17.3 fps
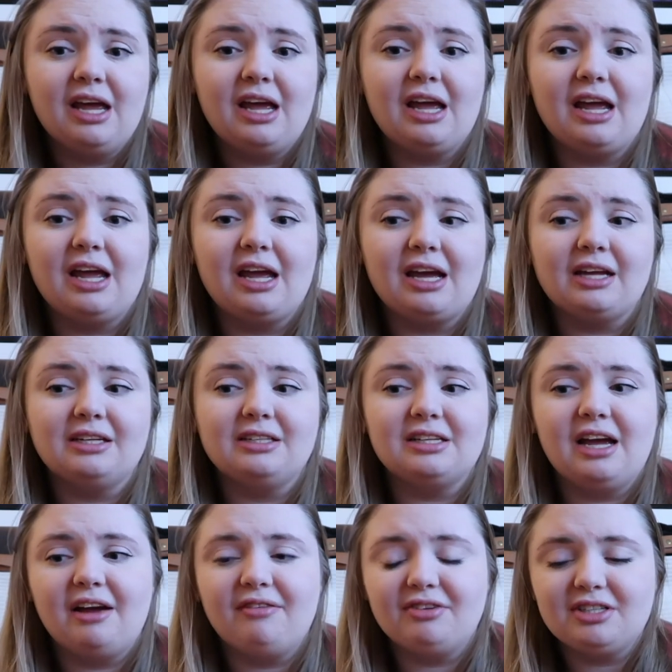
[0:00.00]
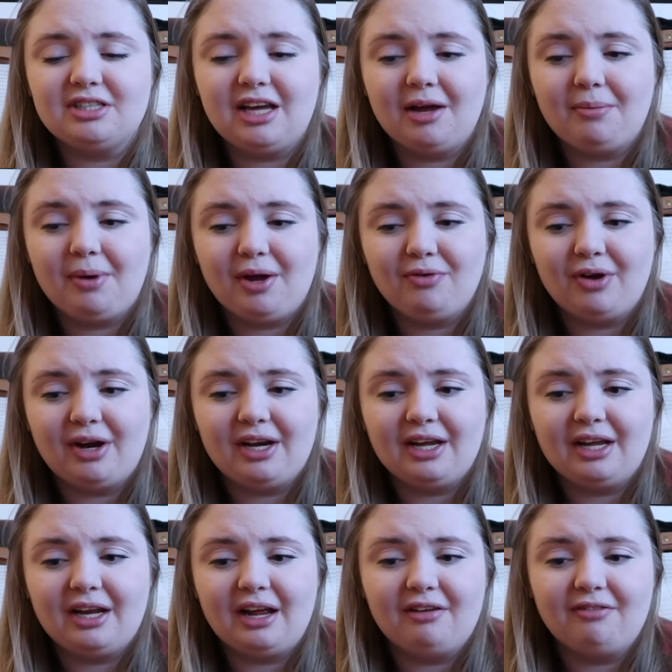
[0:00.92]
and every time I read
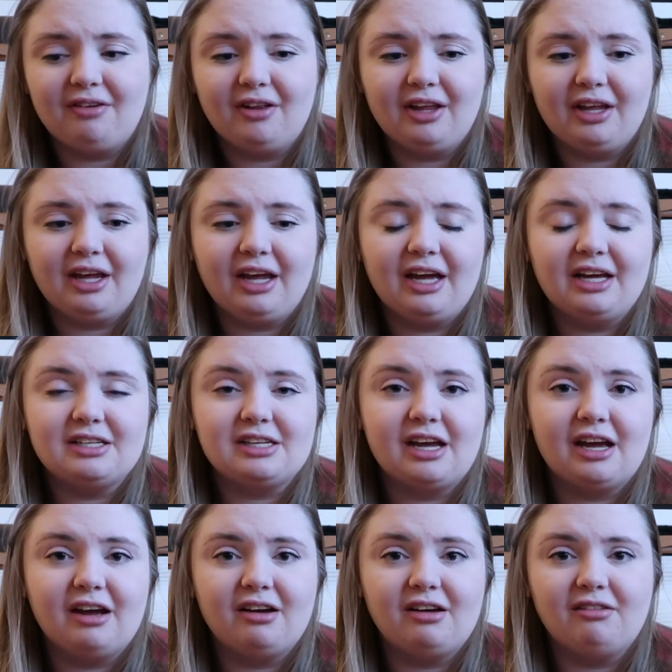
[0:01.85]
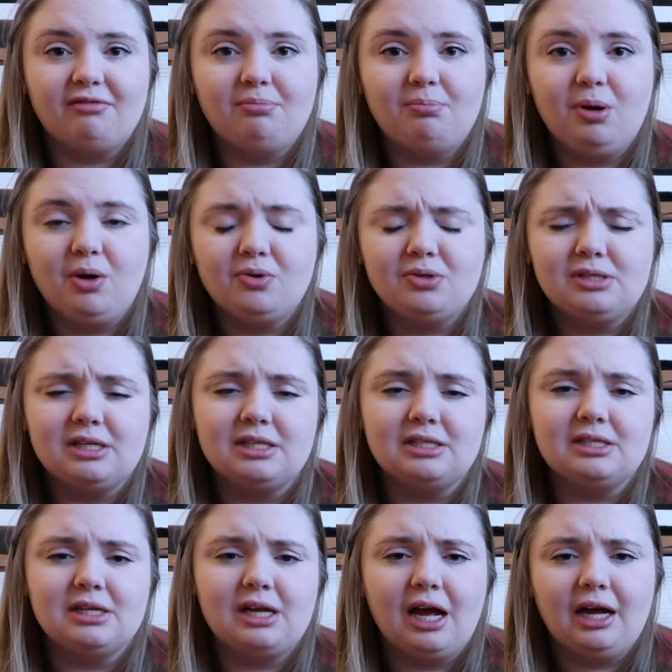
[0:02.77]
it, I felt like I had to have
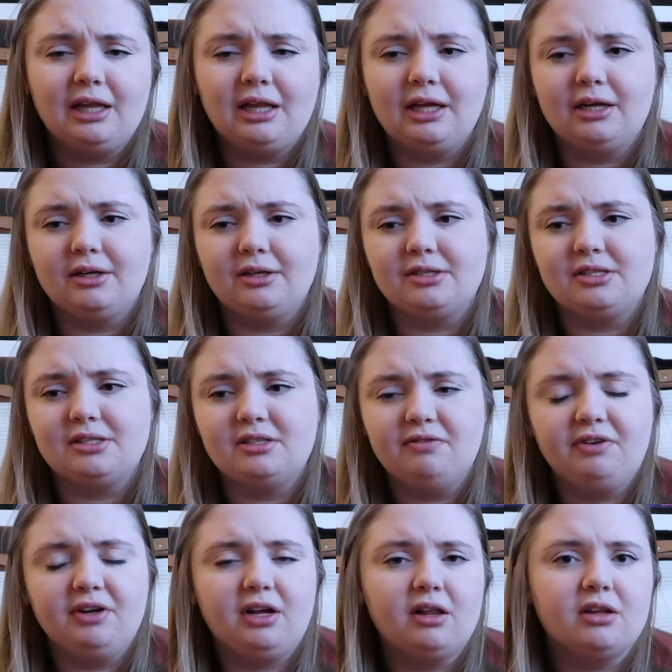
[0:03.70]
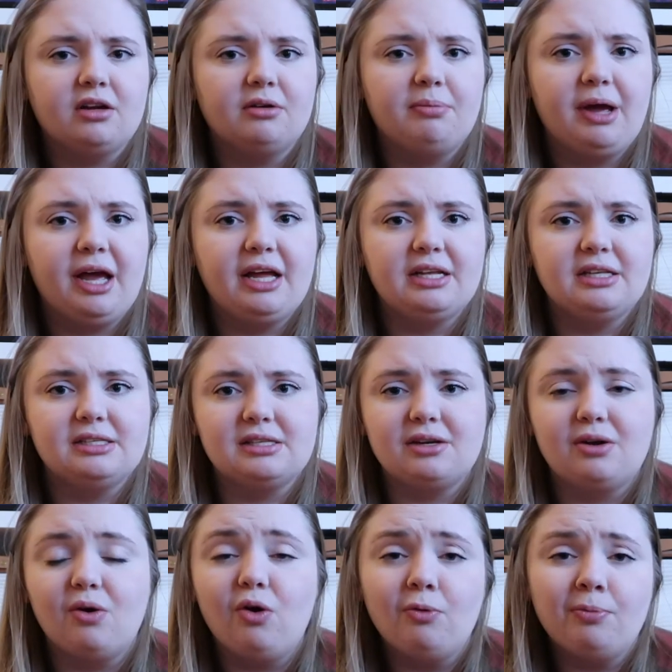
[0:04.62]
post-its and highlighters and different colored pens and
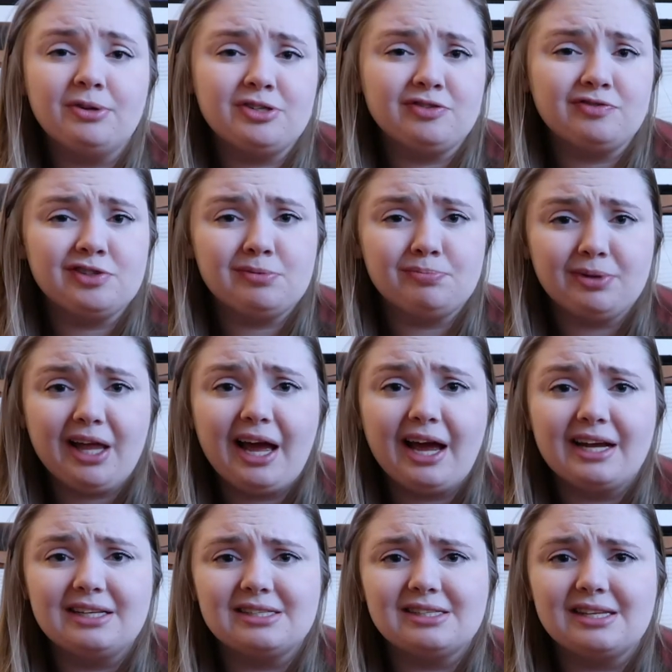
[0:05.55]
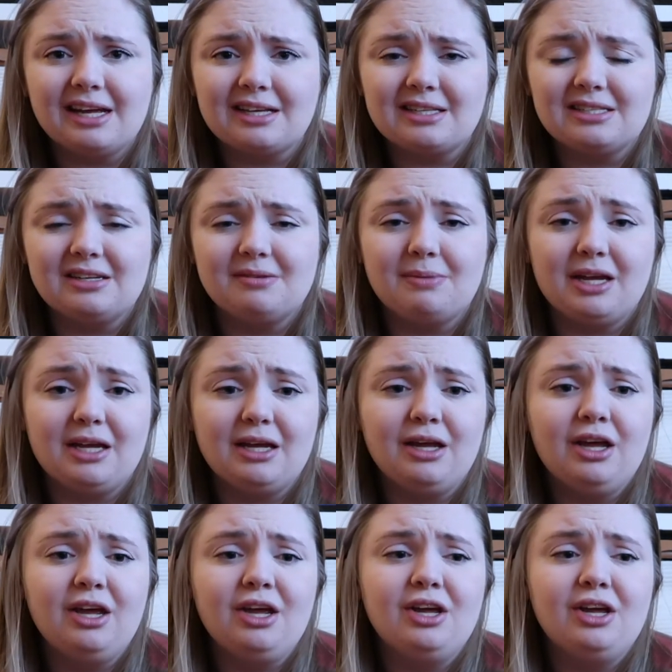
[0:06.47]
a whole bunch of supplies next to me